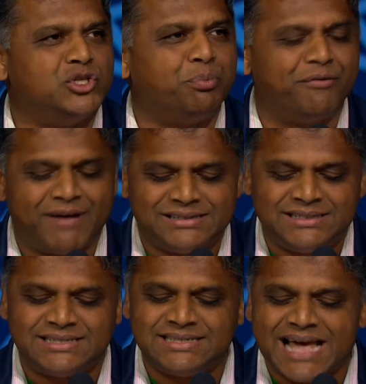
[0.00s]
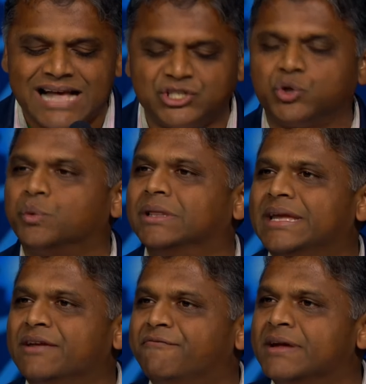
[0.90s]
You provide disaster
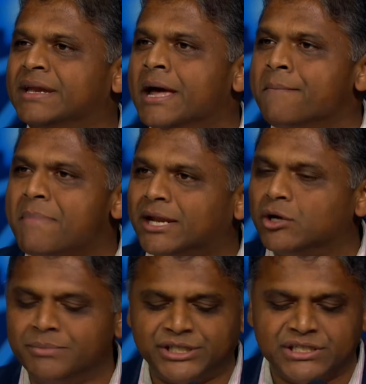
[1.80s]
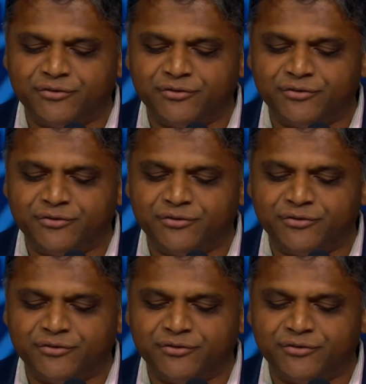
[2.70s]
relief and medical missions,